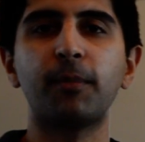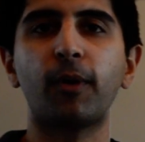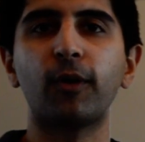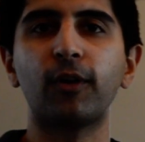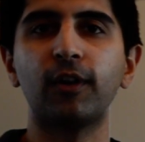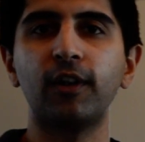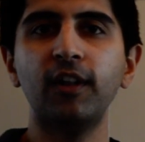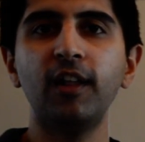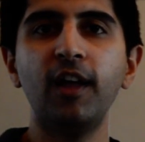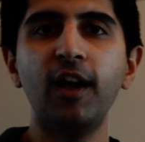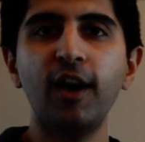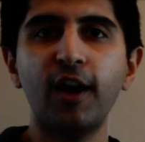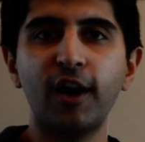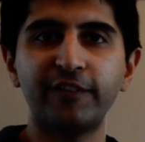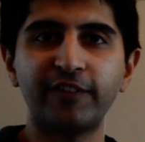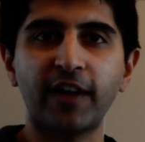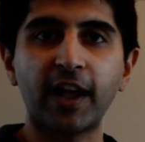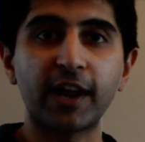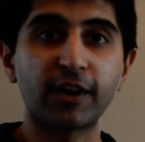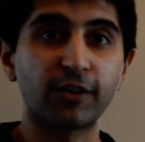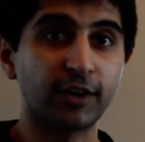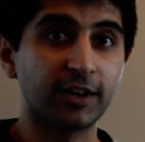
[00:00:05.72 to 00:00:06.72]
model of
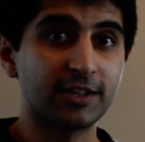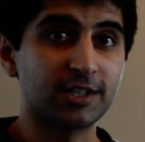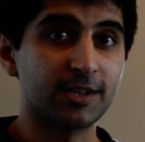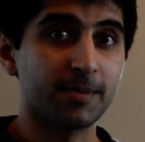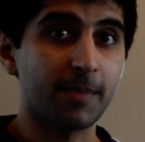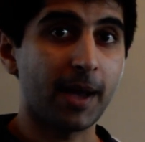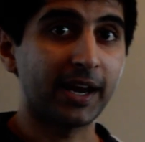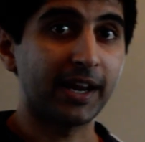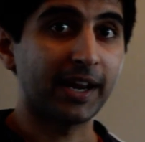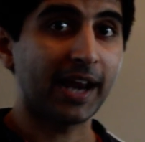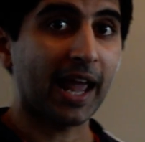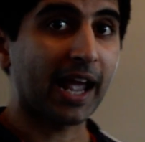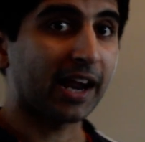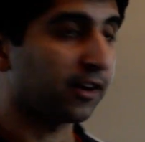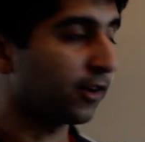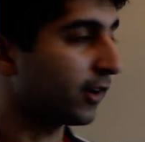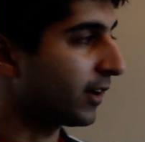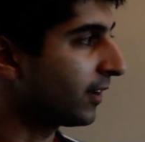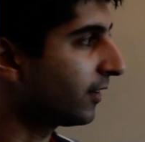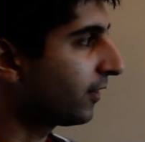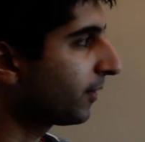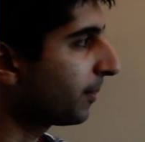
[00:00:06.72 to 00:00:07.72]
aggregate demand and
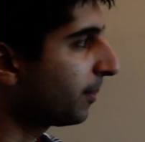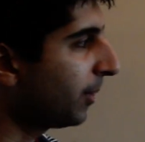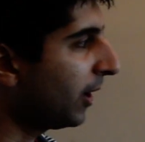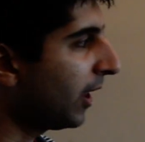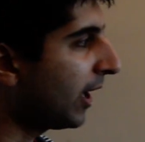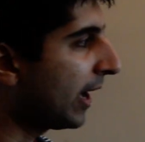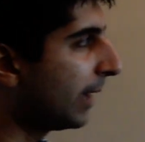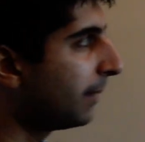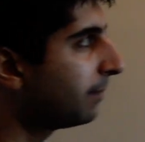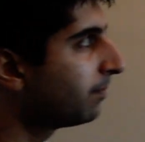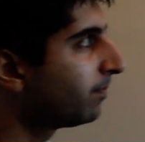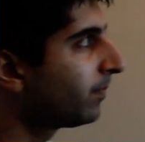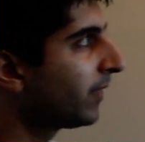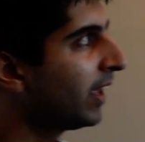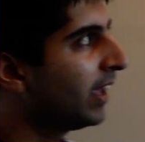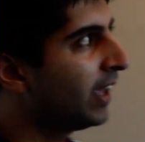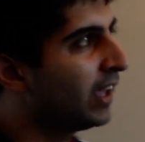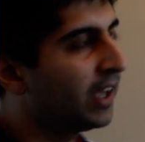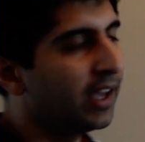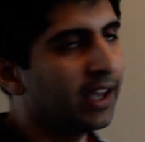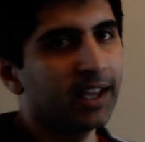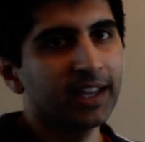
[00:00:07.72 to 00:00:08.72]
aggregate supply.
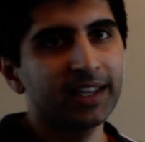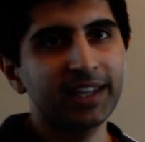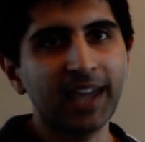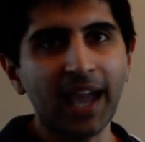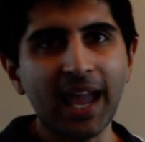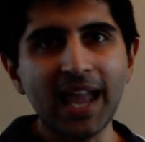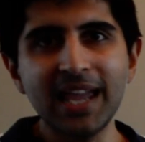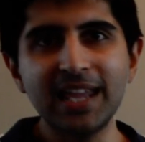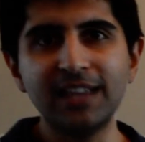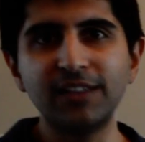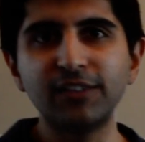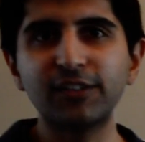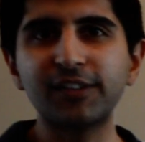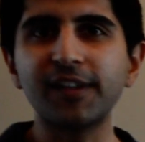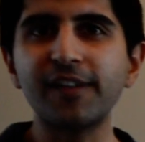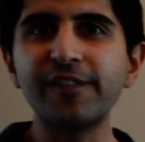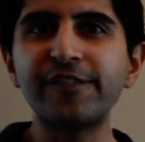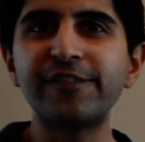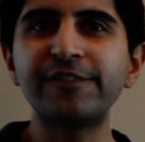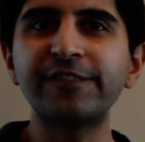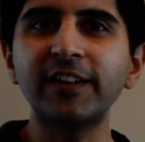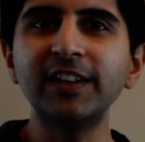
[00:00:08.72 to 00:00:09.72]
Keynes
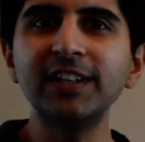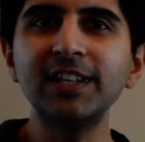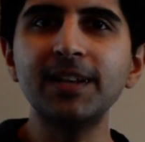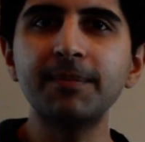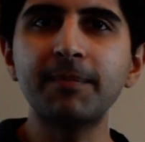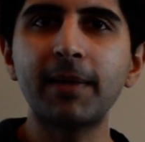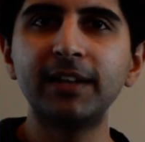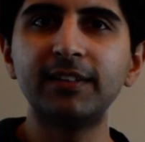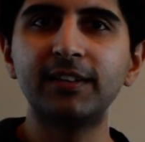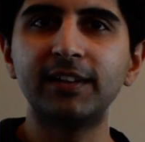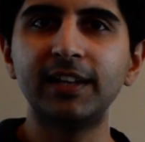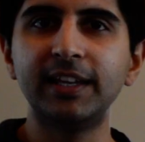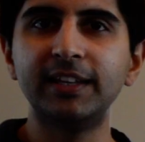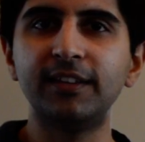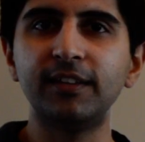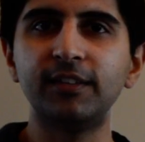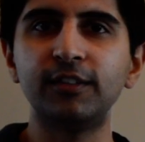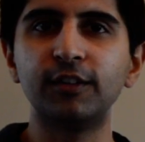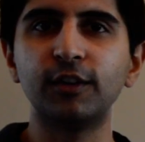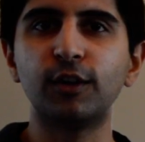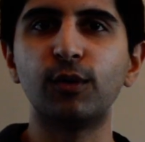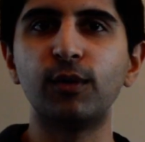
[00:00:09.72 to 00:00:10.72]
fundamentally
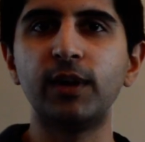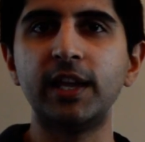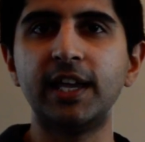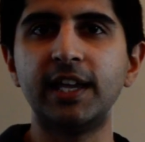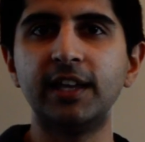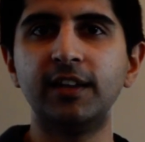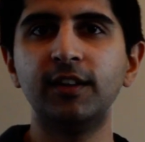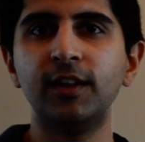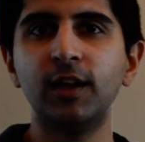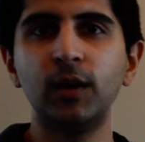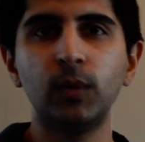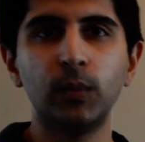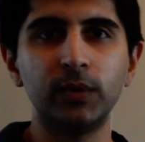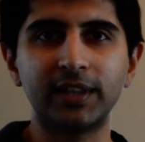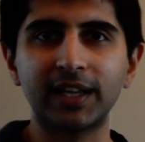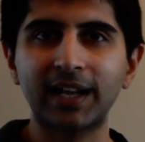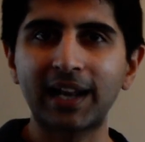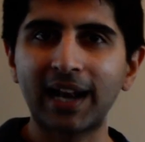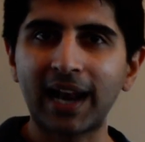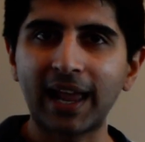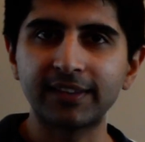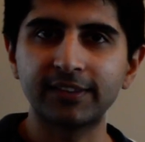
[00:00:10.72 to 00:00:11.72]
disagreed with the
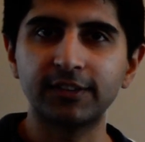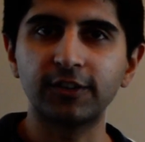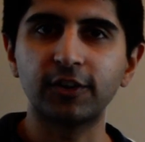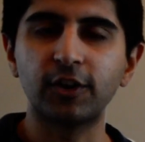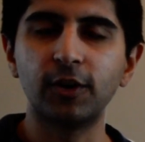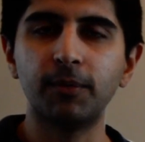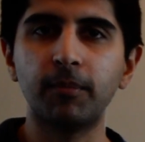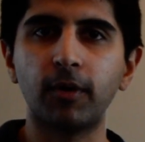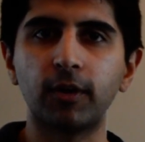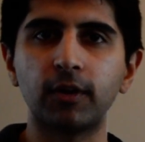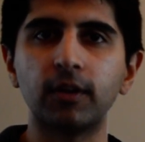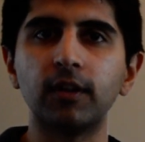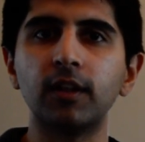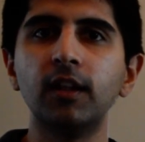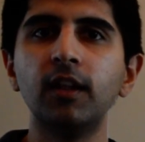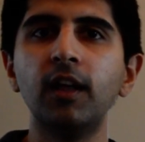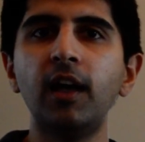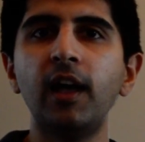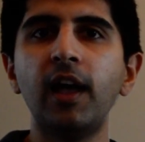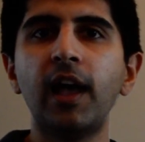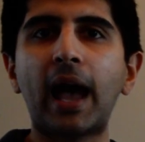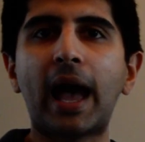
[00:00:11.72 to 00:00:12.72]
classical model
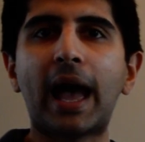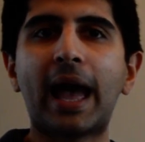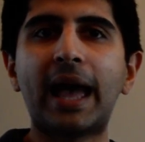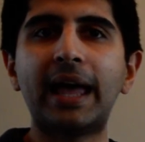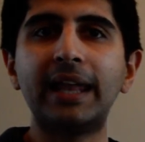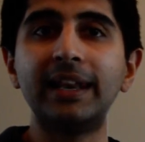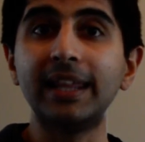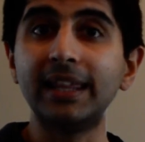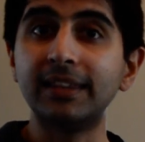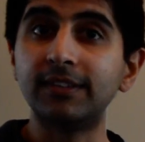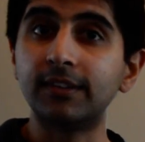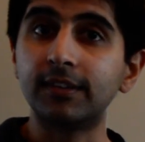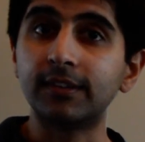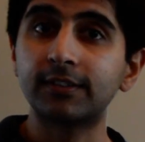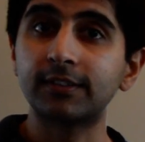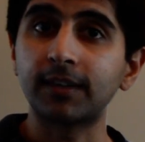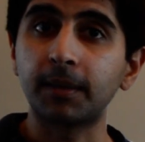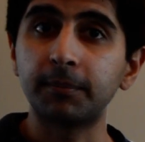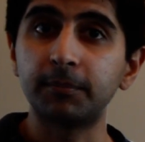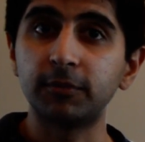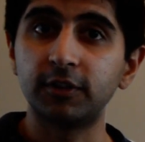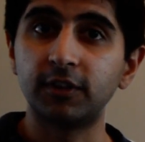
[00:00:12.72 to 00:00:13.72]
and its
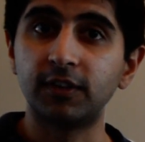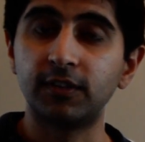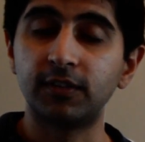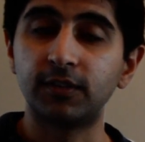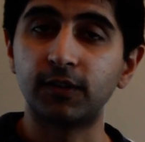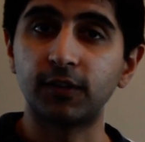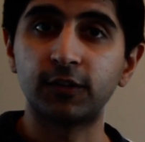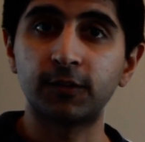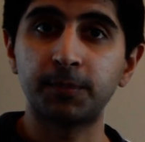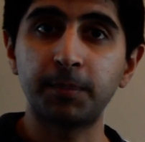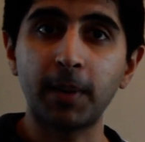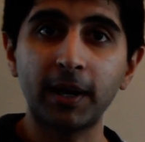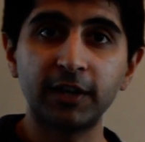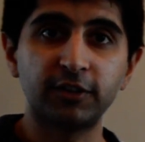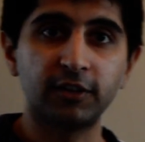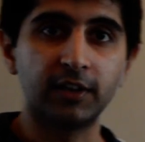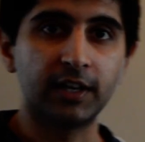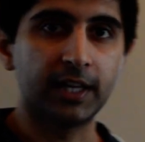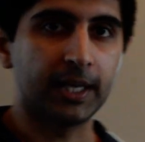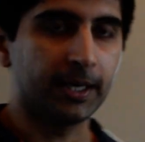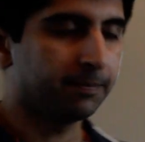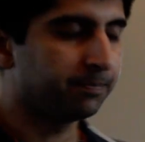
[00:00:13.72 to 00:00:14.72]
assumptions
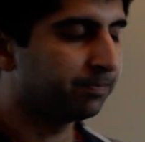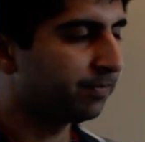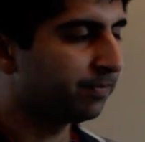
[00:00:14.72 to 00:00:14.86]
especially.